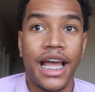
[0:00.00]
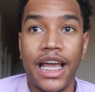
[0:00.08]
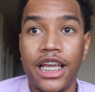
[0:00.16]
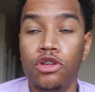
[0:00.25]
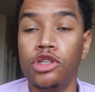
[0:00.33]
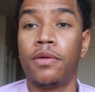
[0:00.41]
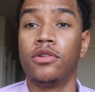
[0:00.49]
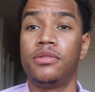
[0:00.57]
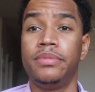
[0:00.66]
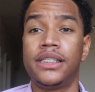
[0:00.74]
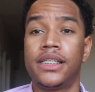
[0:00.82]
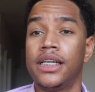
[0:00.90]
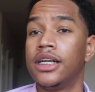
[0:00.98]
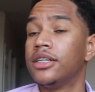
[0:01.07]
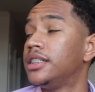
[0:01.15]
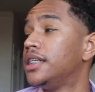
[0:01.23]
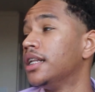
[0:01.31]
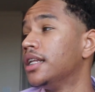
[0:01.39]
And you supposed to be sitting
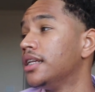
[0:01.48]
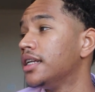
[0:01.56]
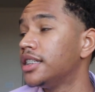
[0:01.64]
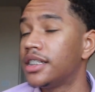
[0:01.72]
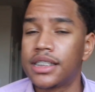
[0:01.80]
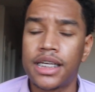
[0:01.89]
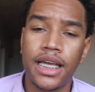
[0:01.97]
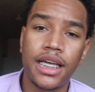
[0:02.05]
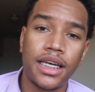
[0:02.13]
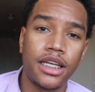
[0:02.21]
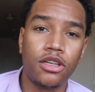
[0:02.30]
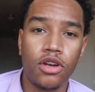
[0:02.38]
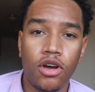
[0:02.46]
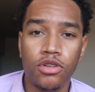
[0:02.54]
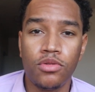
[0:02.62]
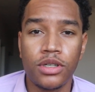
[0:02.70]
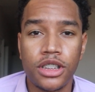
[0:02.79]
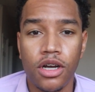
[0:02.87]
there chilling and just kicking it, you know,
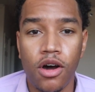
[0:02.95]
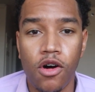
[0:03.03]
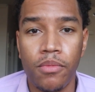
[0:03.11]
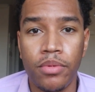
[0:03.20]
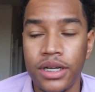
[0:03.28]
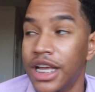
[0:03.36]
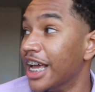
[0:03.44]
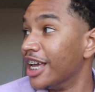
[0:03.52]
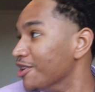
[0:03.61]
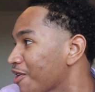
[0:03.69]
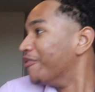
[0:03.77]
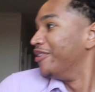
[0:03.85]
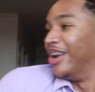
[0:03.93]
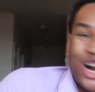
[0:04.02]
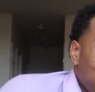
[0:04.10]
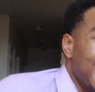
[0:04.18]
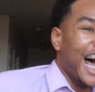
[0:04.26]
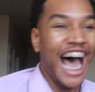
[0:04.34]
you with your homeboy and you over
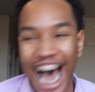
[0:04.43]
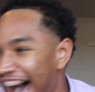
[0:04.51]
there.